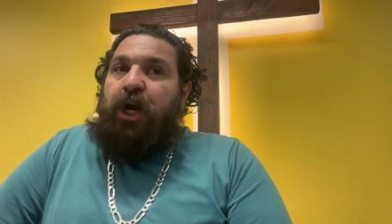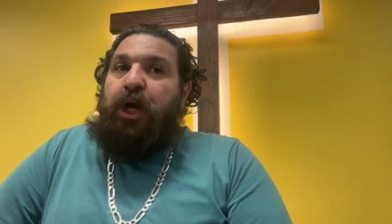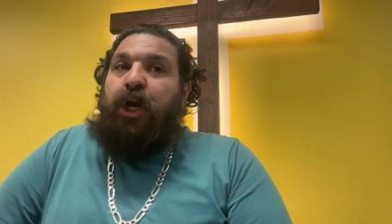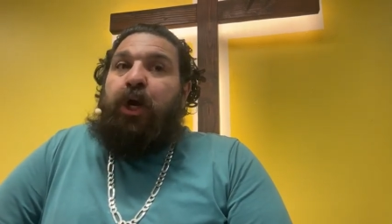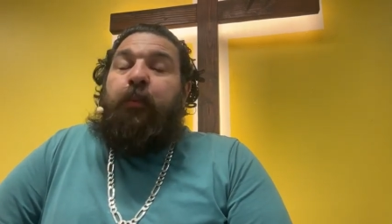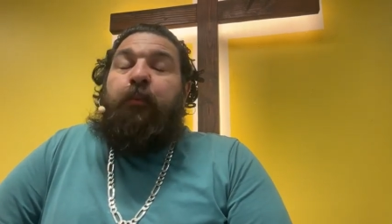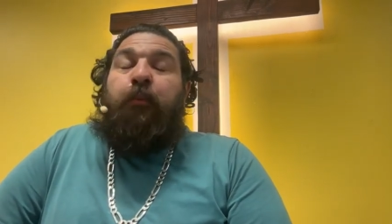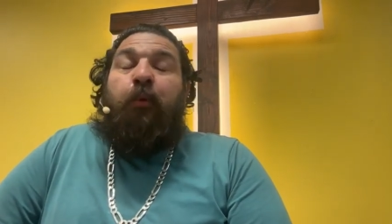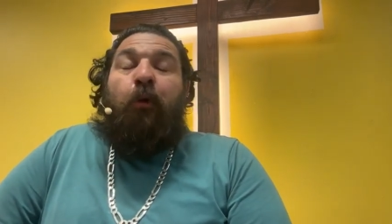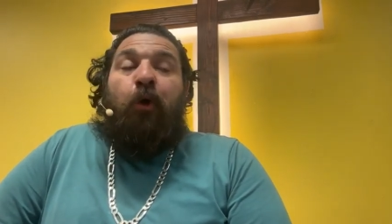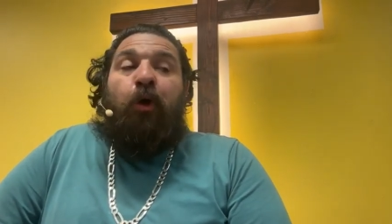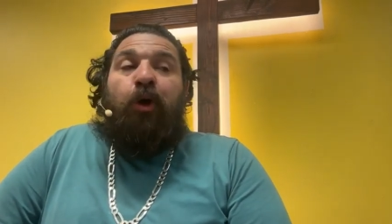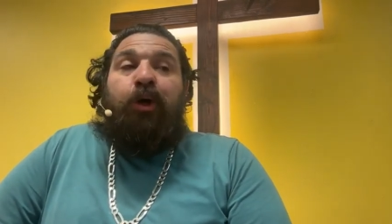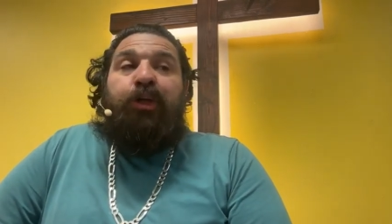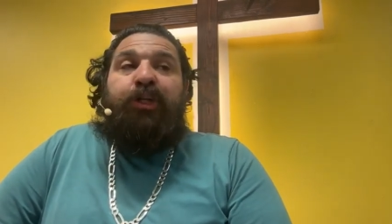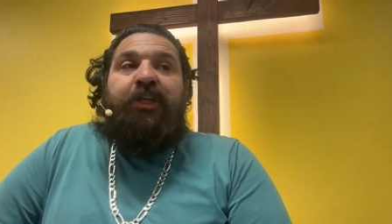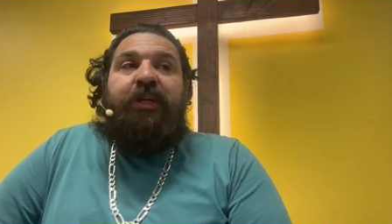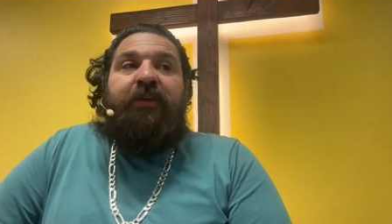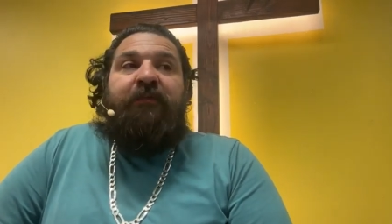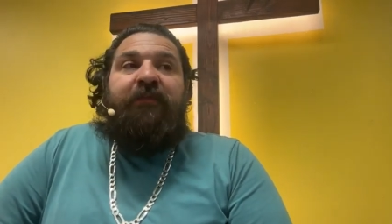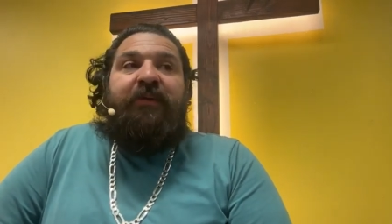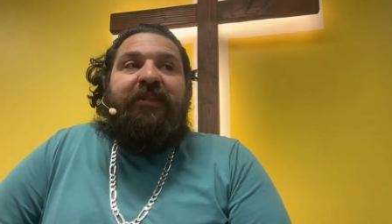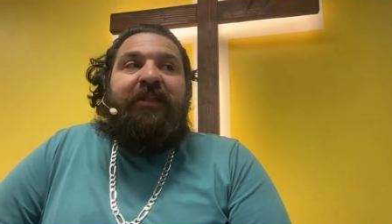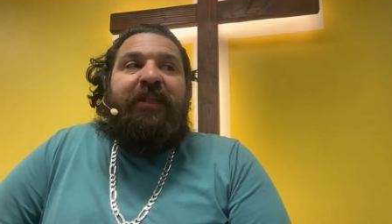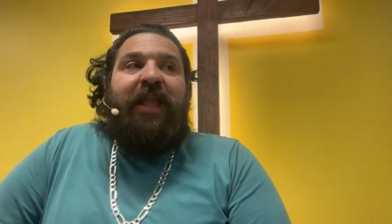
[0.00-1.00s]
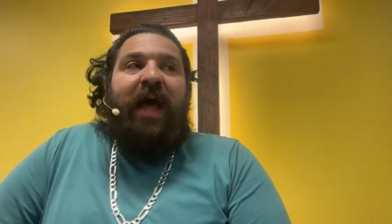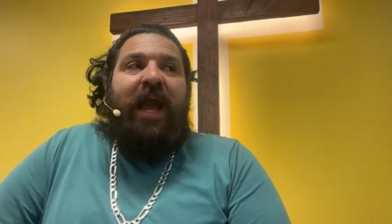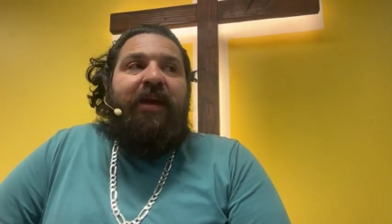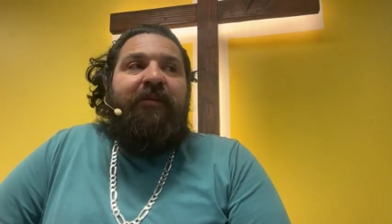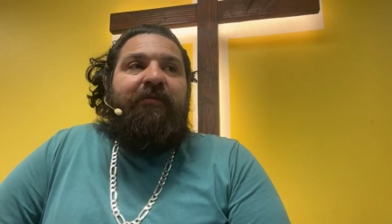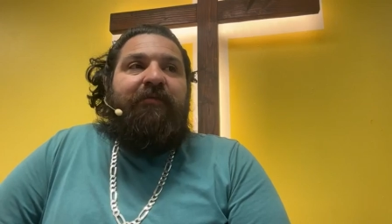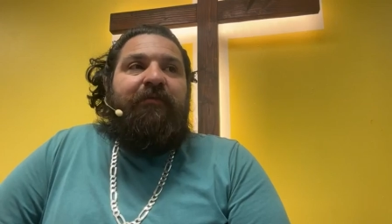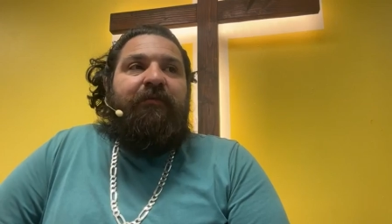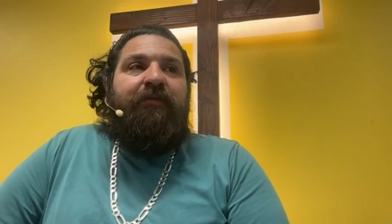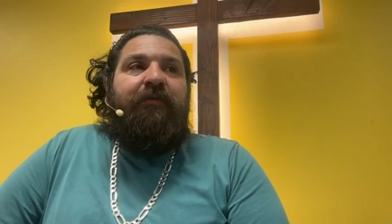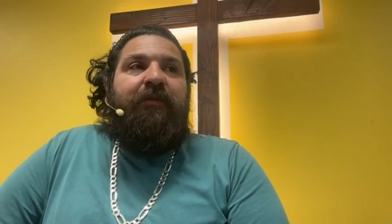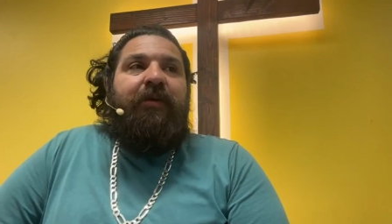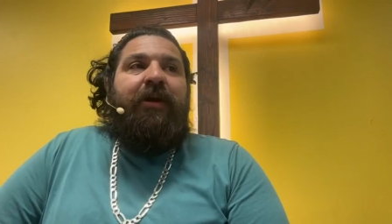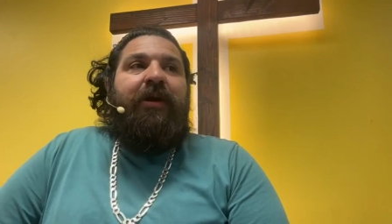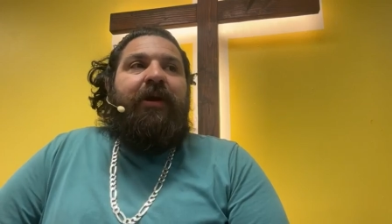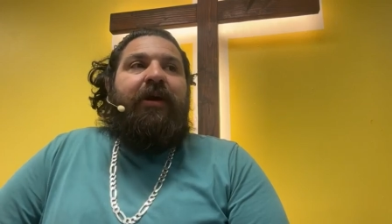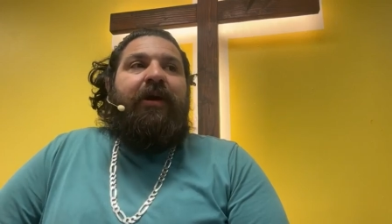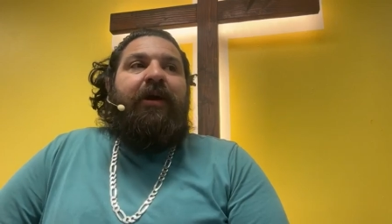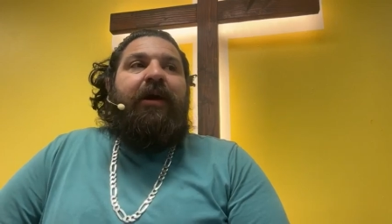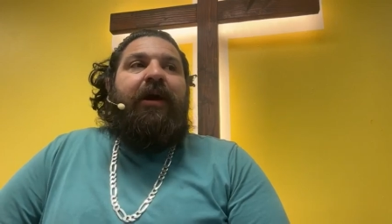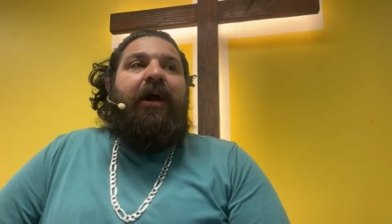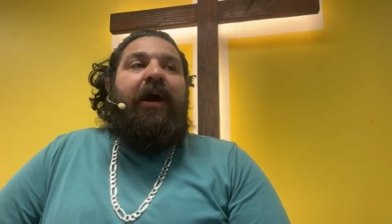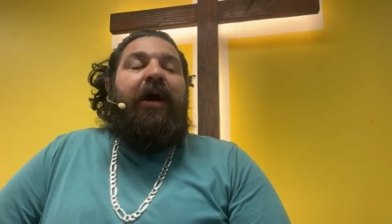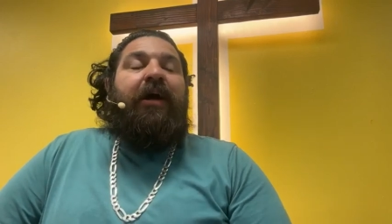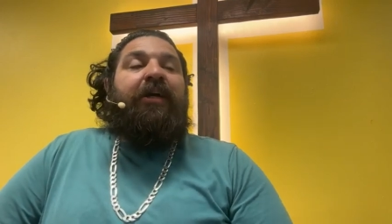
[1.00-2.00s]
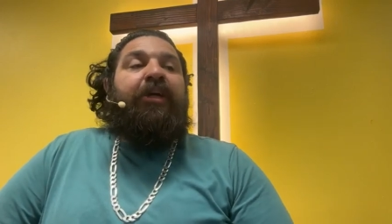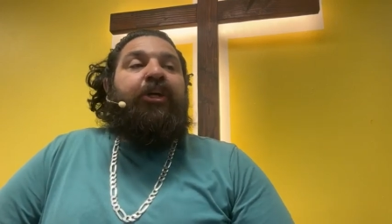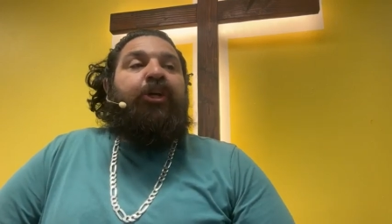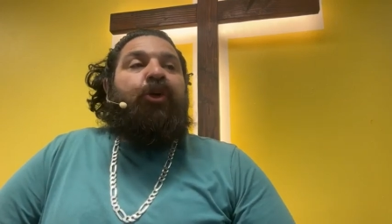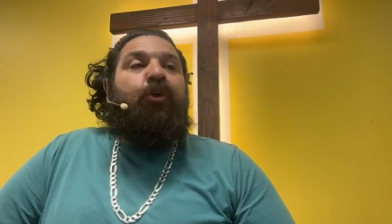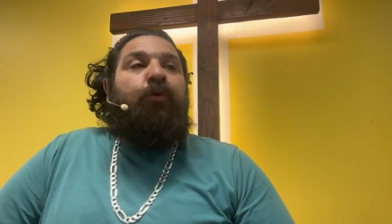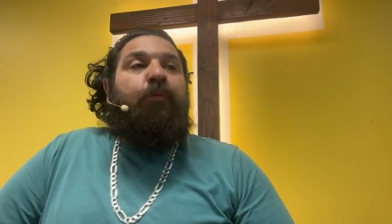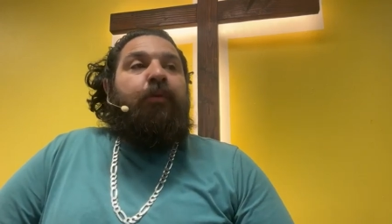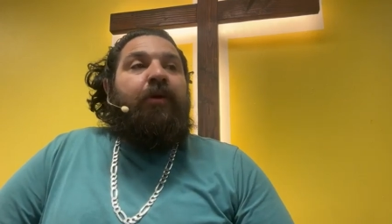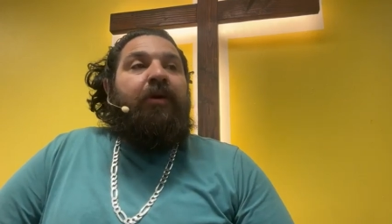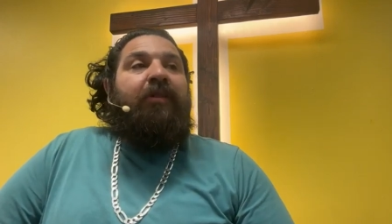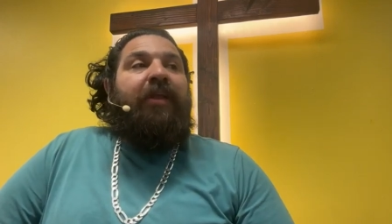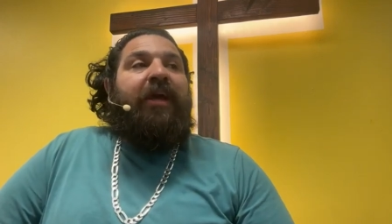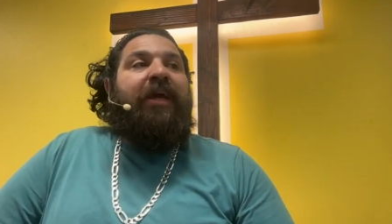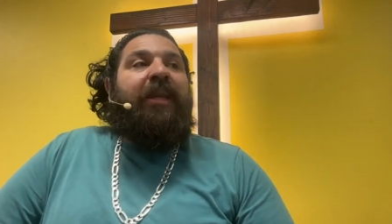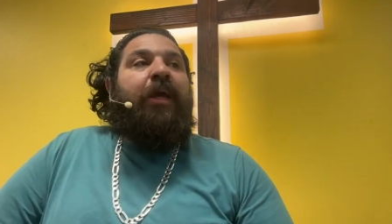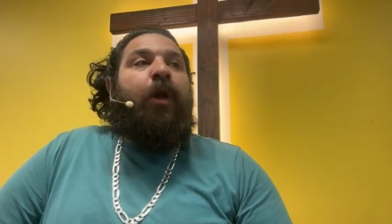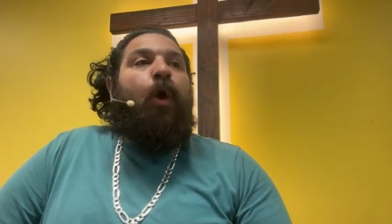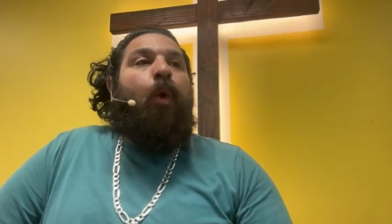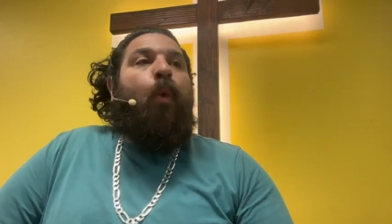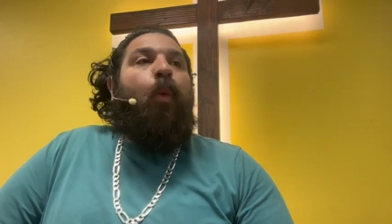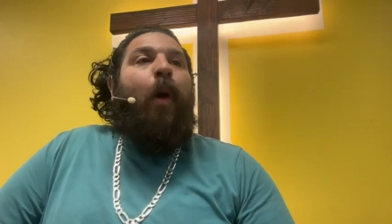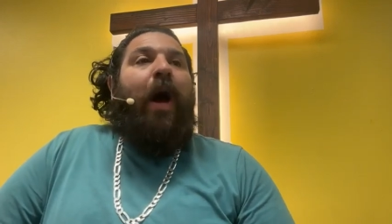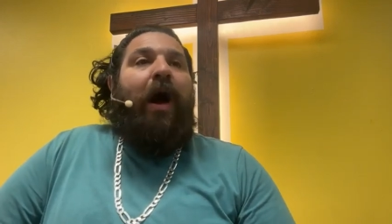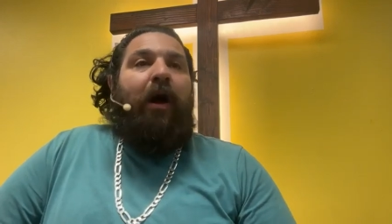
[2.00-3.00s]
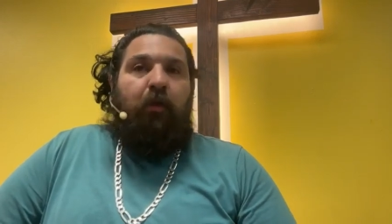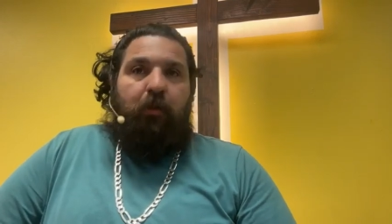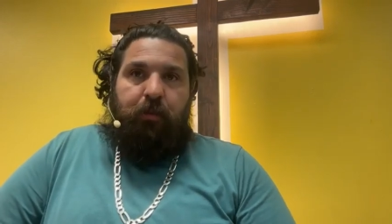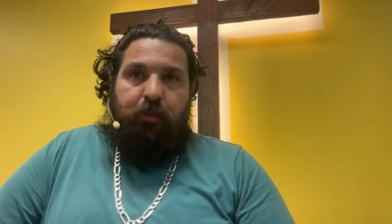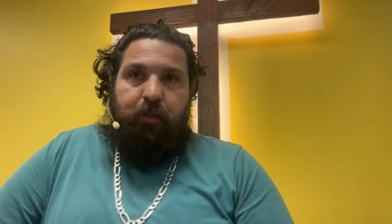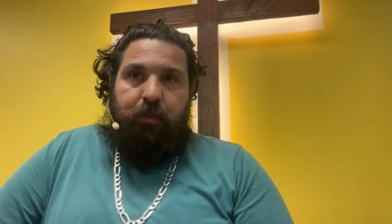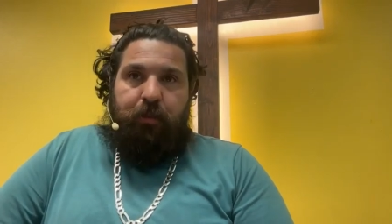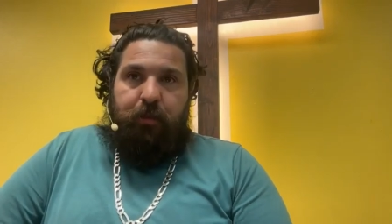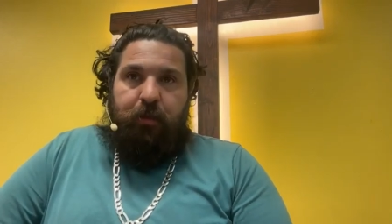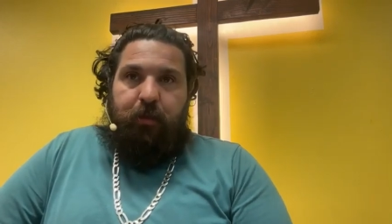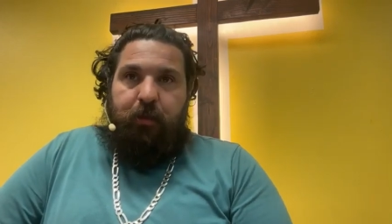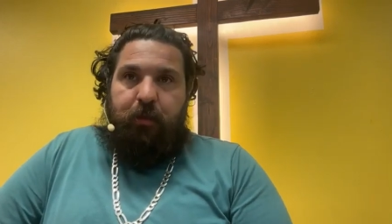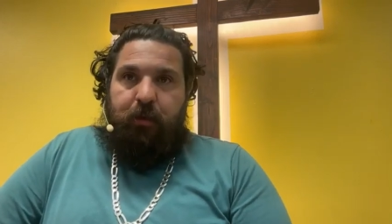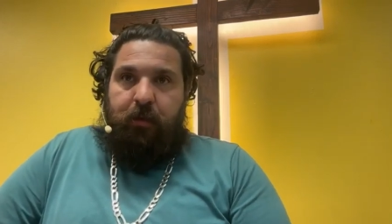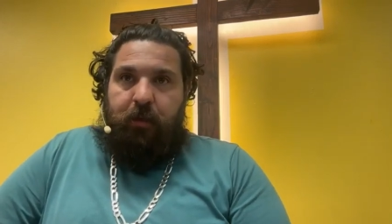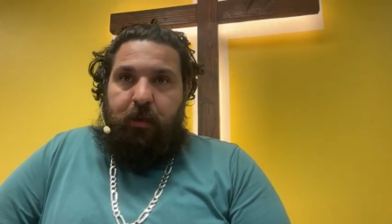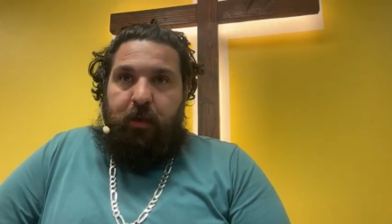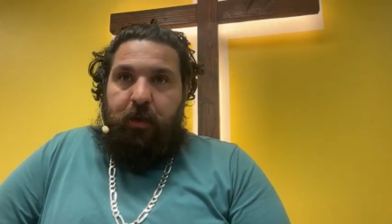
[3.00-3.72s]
a good portion of his life accumulating wealth.